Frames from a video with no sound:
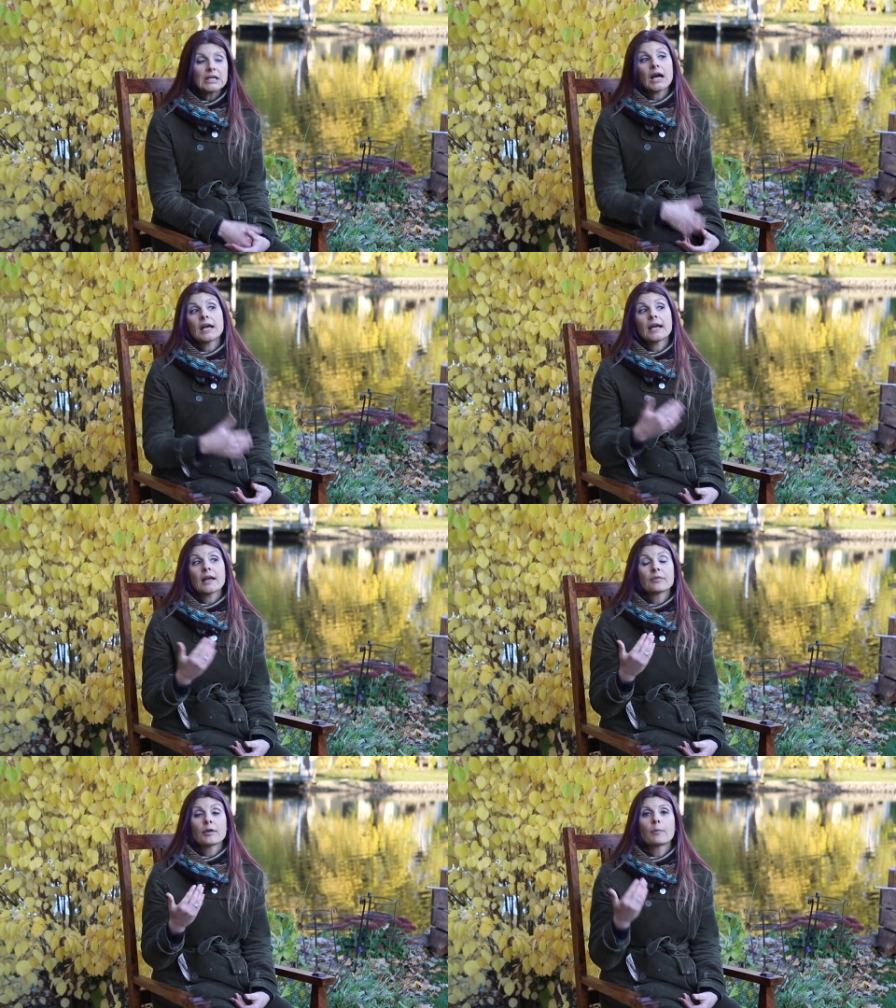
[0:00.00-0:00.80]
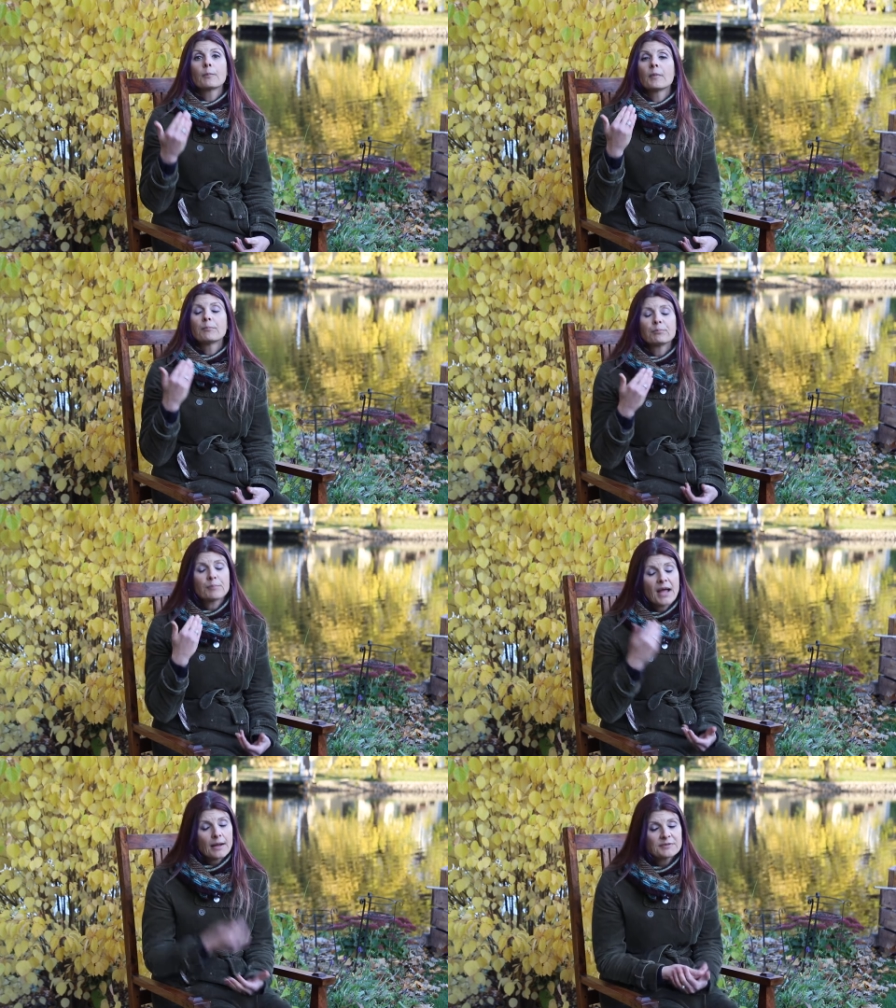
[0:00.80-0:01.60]
I had the
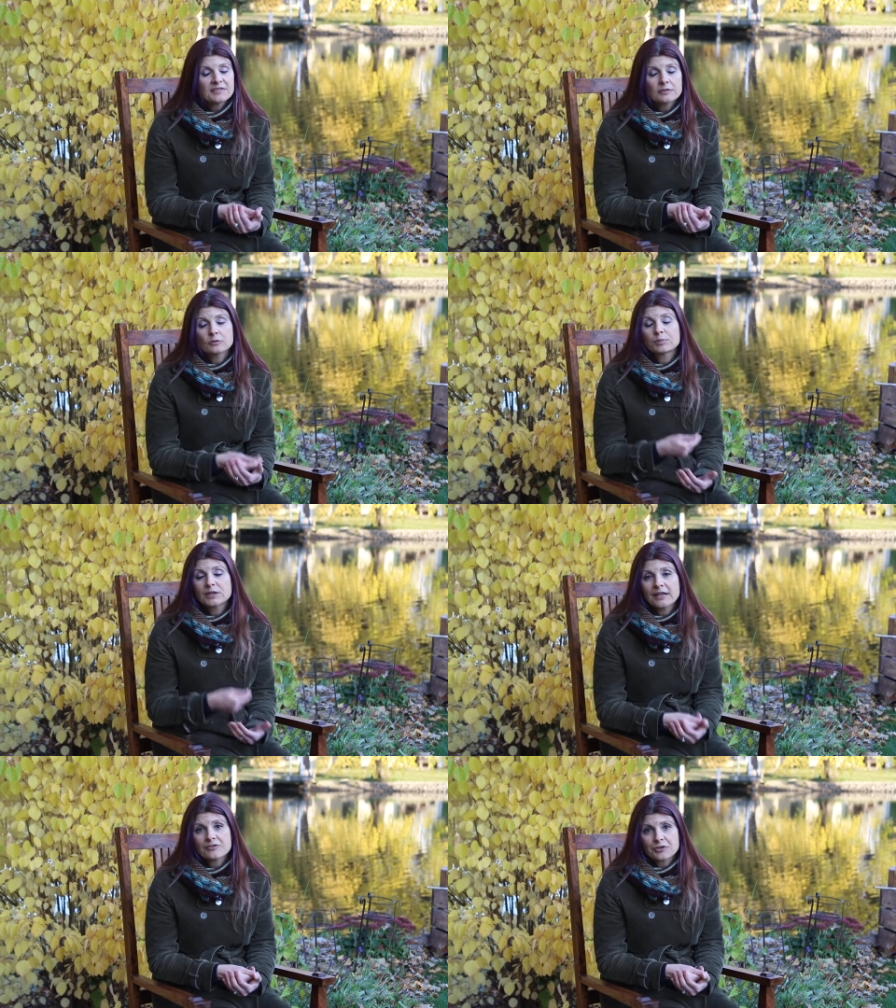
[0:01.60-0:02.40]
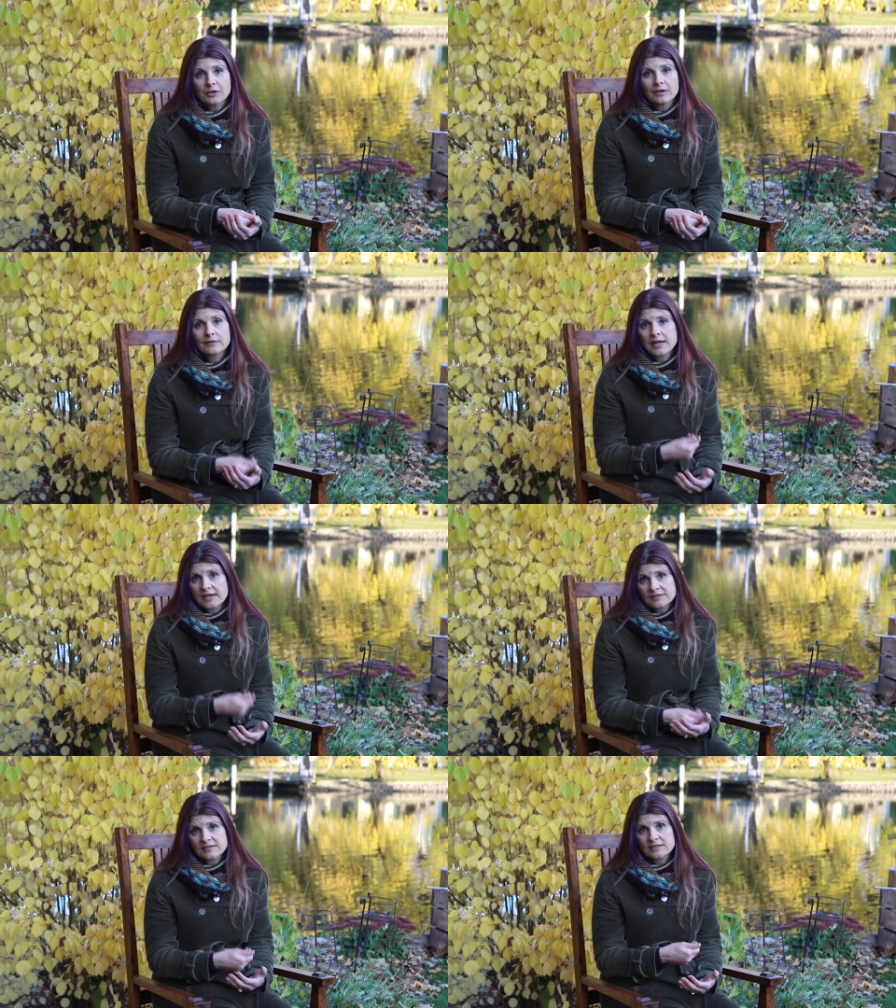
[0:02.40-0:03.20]
absolute pleasure
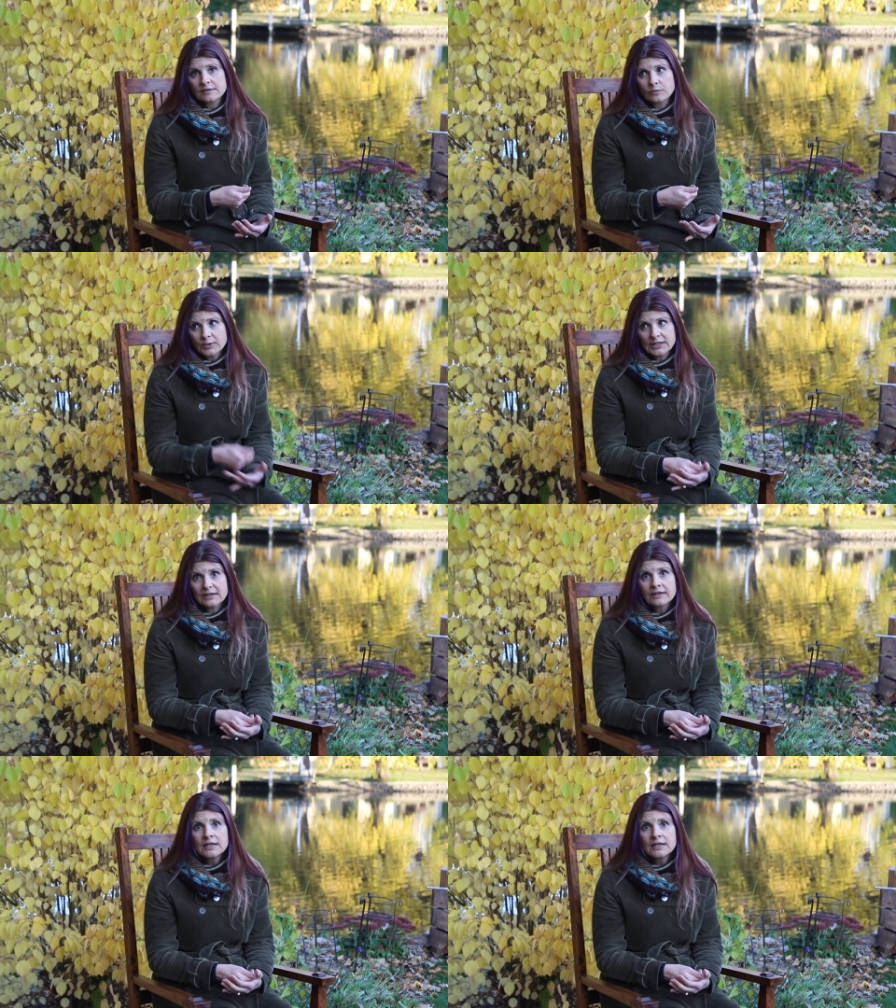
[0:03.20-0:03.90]
last week